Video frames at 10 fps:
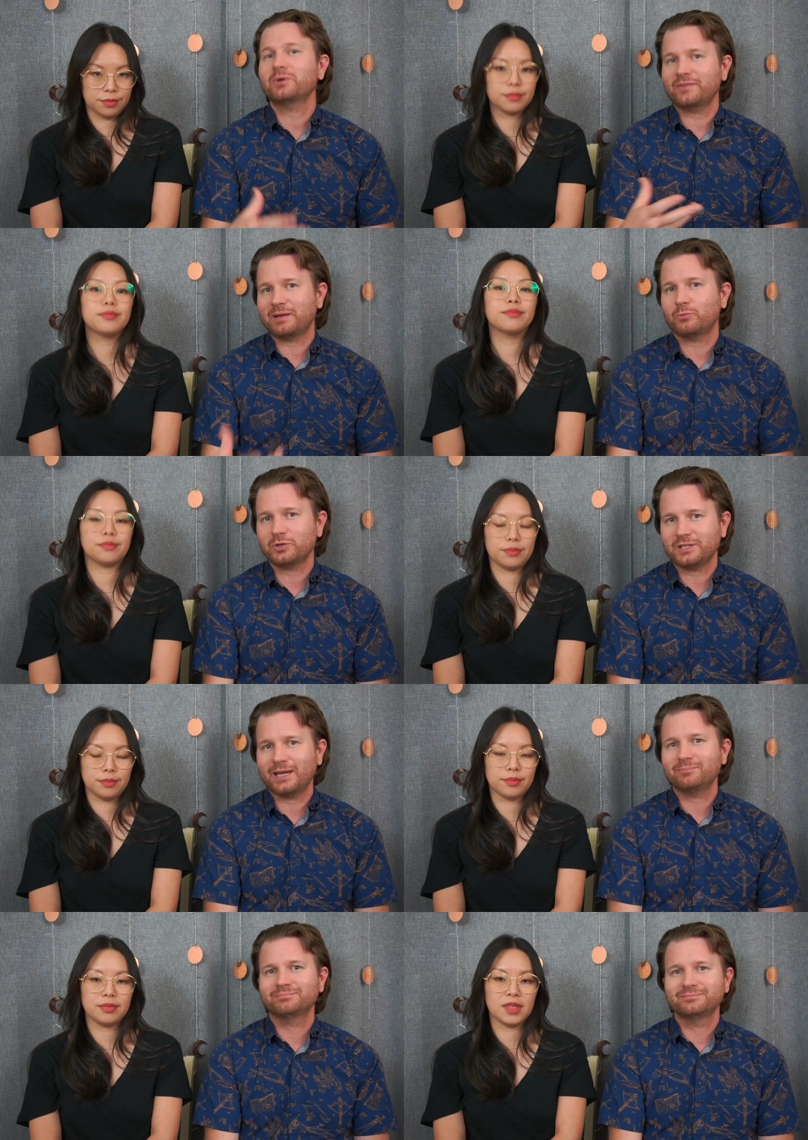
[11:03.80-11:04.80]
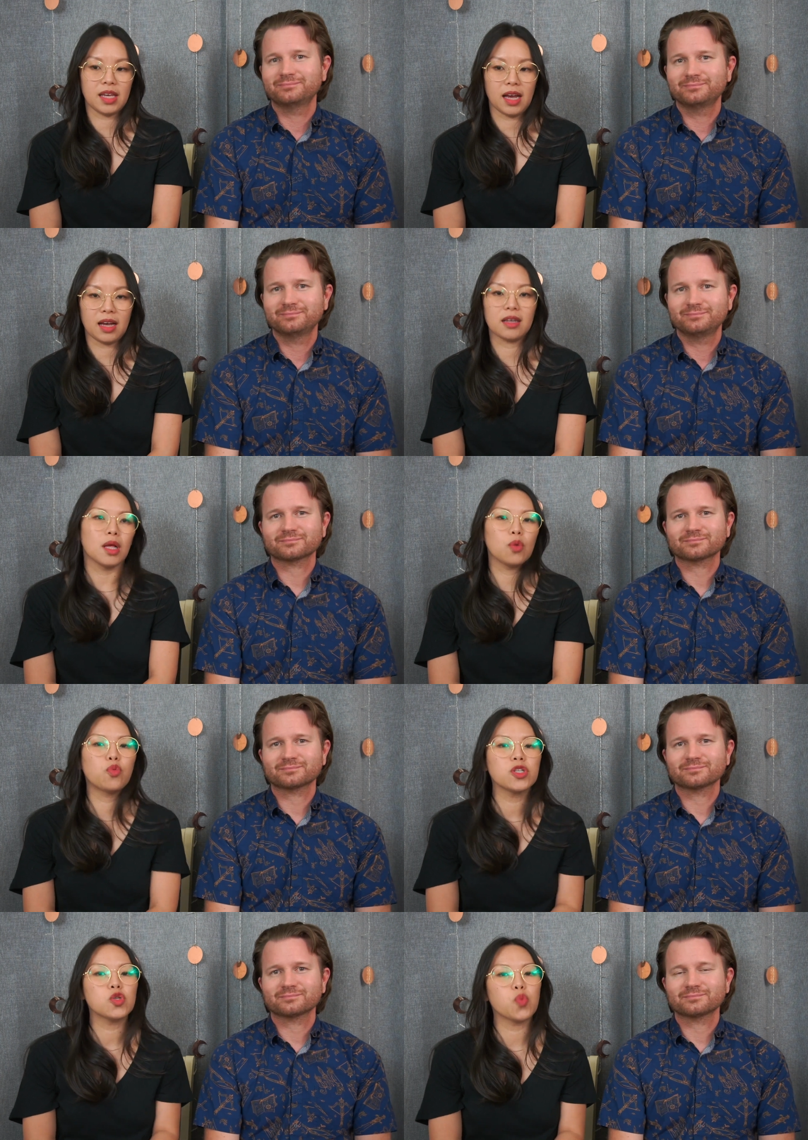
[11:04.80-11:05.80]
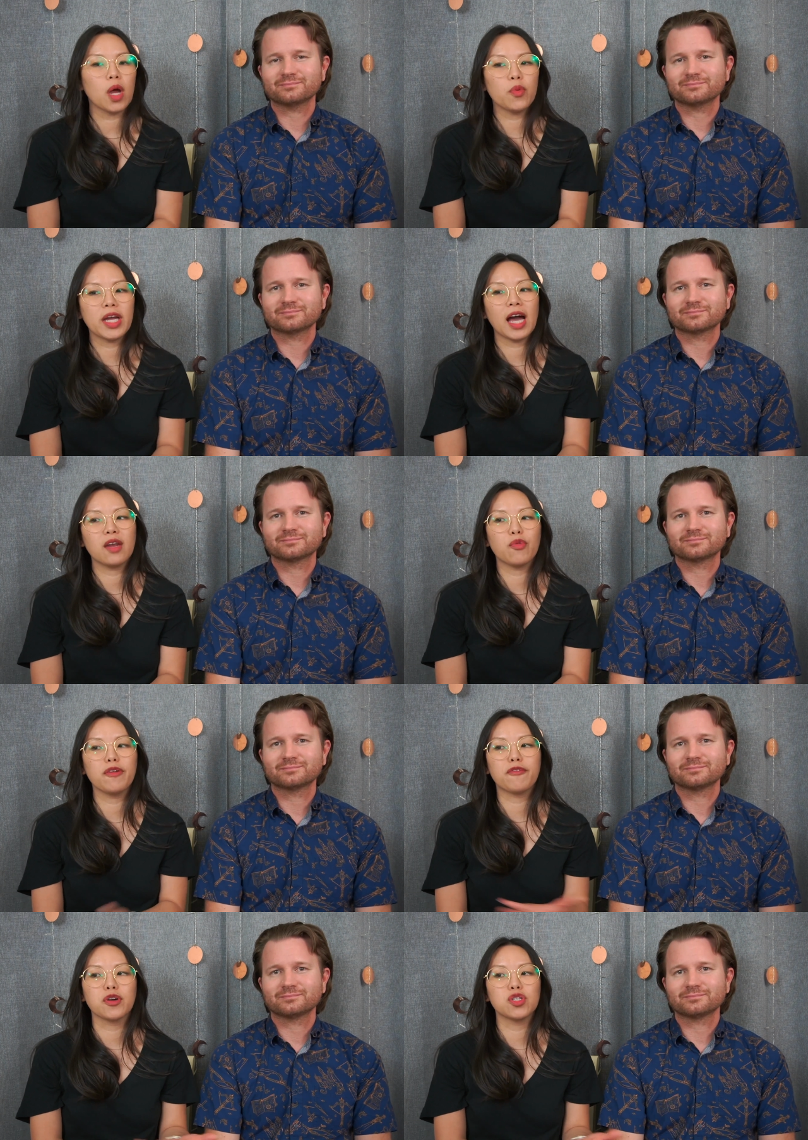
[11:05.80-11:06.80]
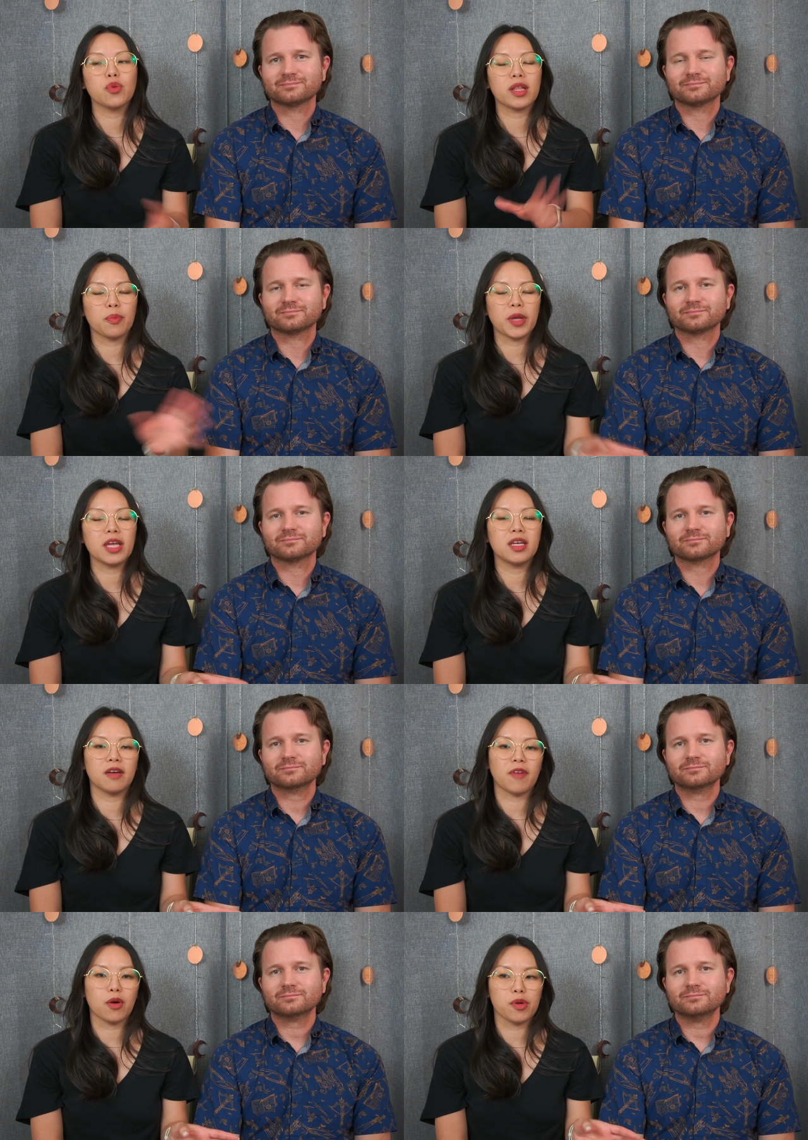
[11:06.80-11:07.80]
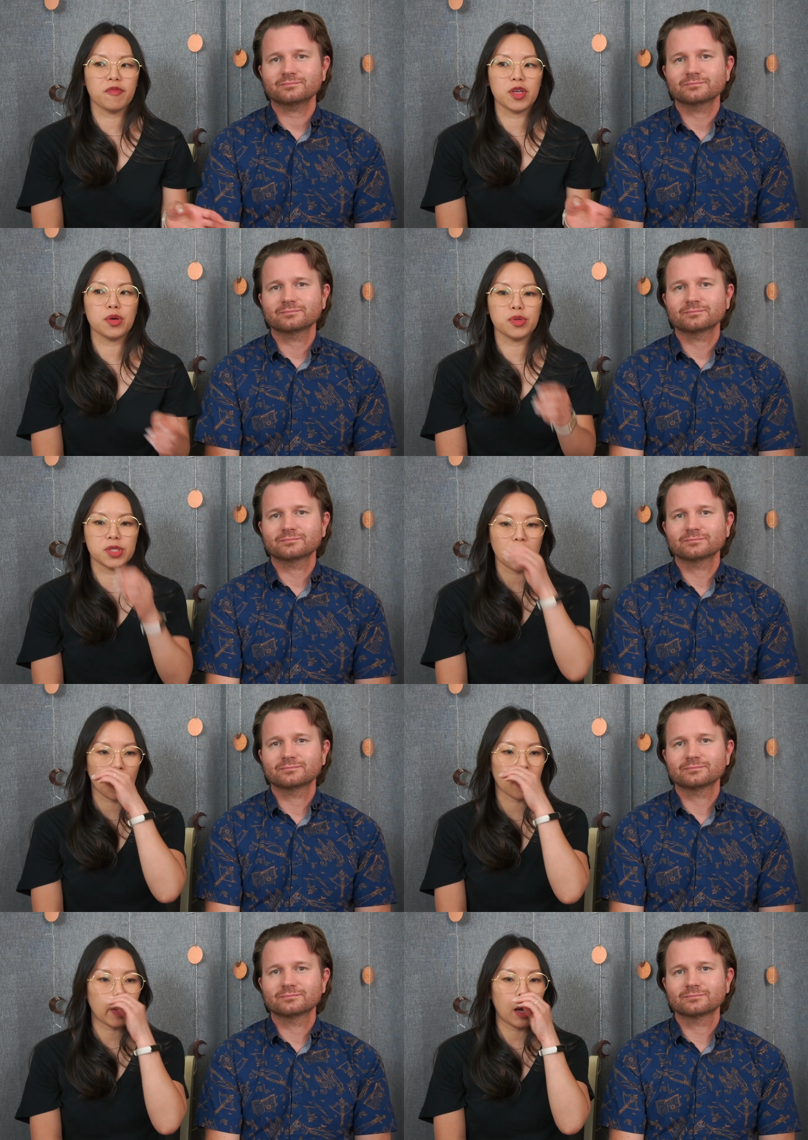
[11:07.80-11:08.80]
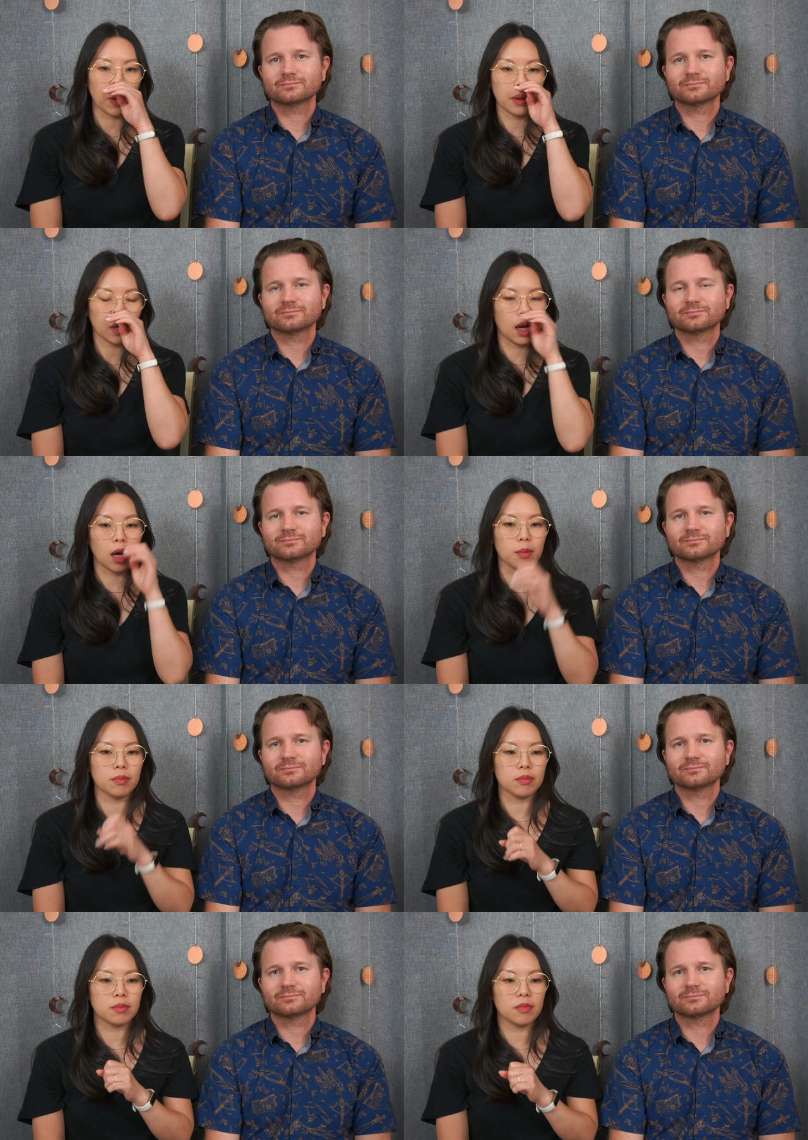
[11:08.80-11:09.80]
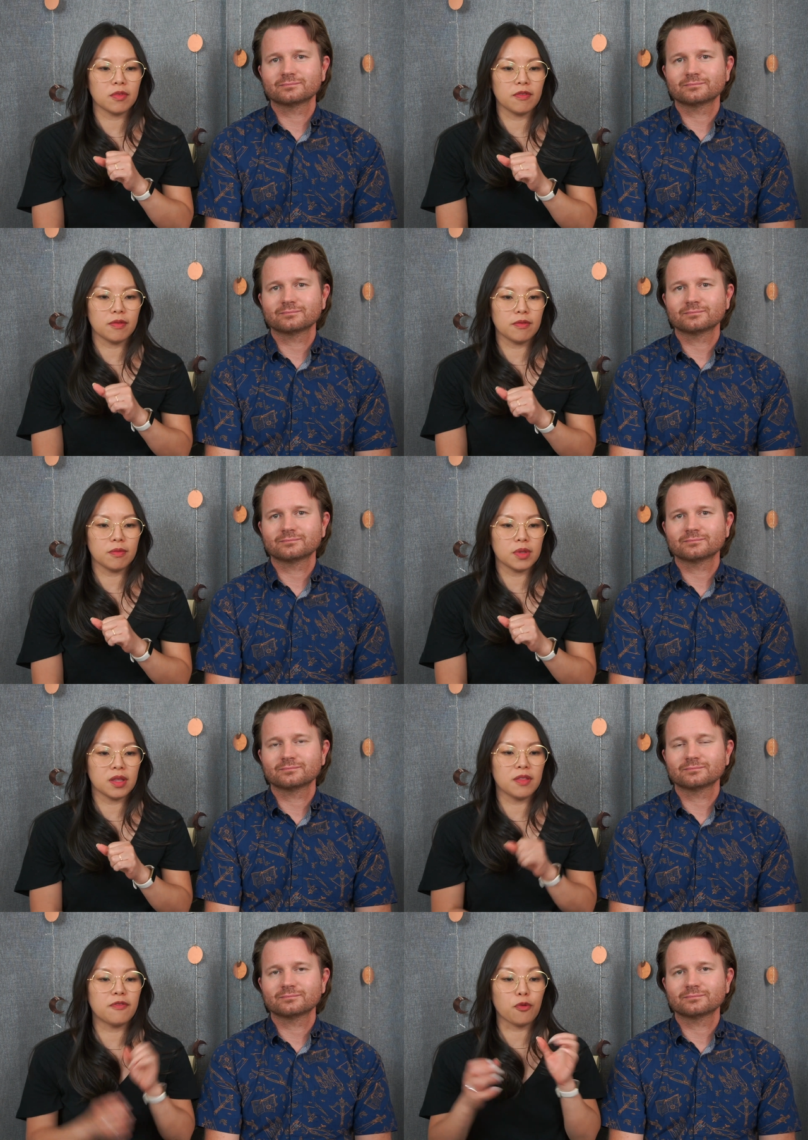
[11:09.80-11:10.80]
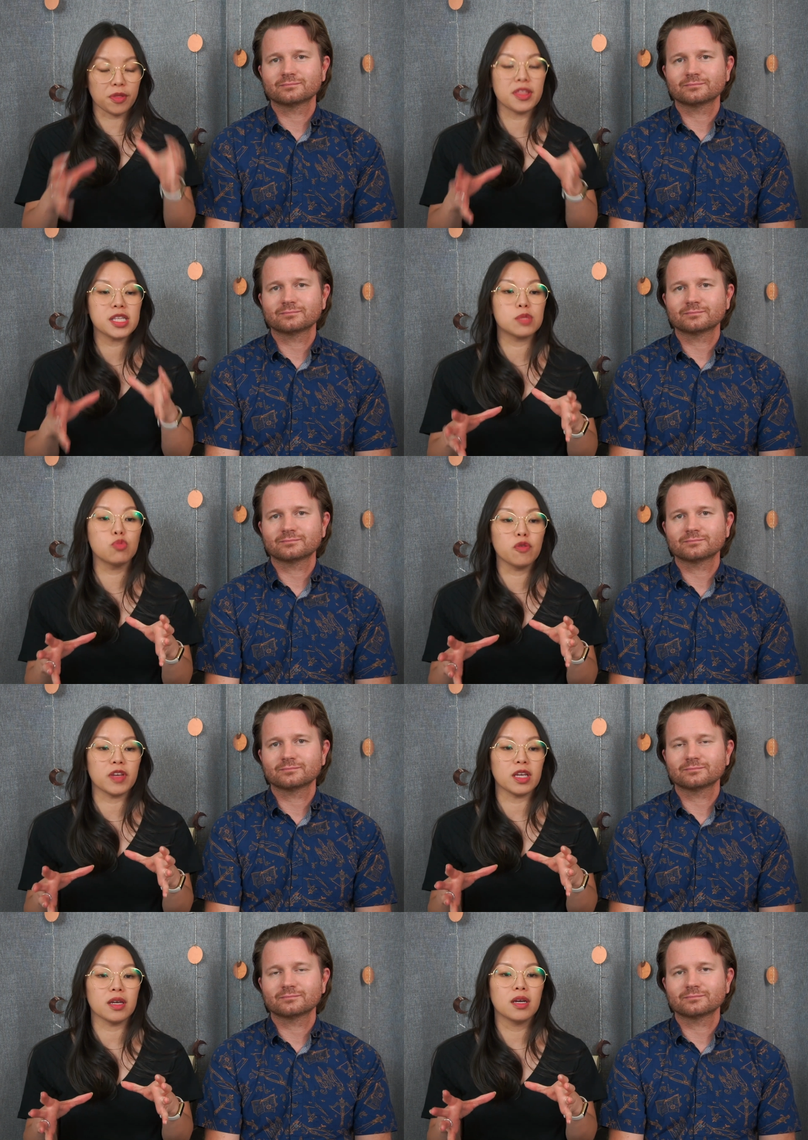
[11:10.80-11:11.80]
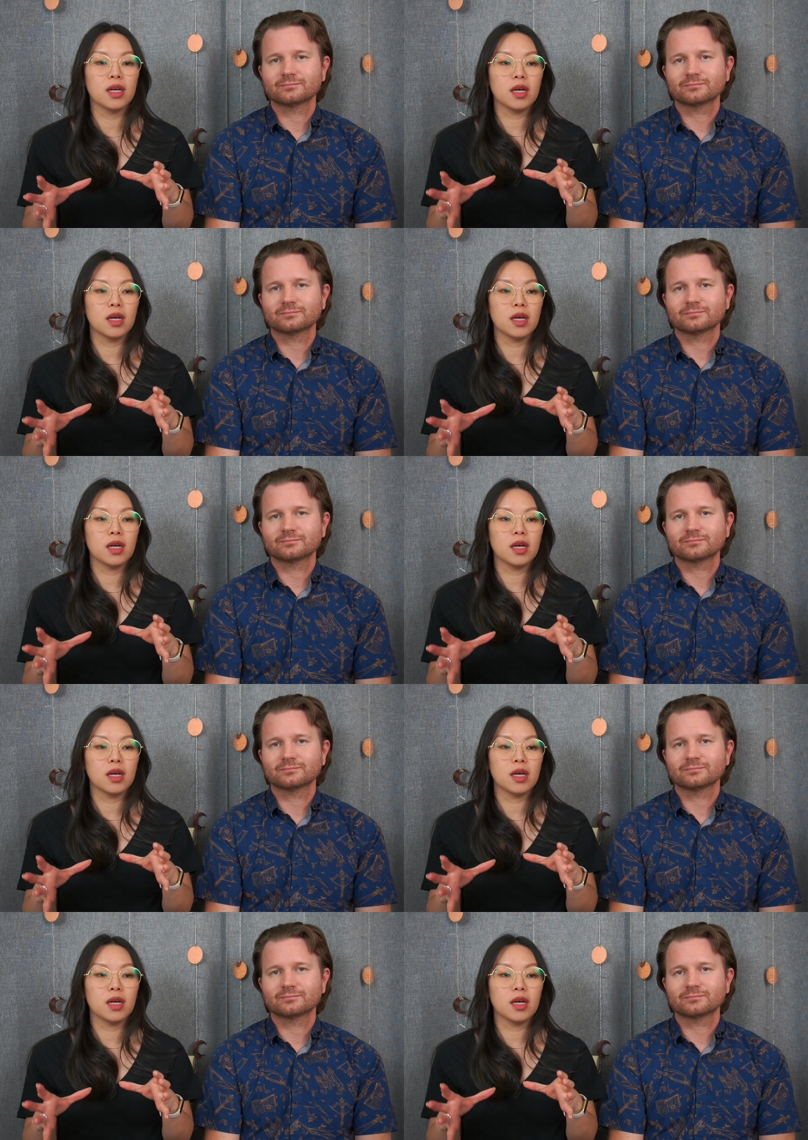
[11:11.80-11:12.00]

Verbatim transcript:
Speaker 1: would have had more mm-hmm. time.
Speaker 2: Yeah. Which is why we kind of refer to at the beginning of our review to talk about um, for this movie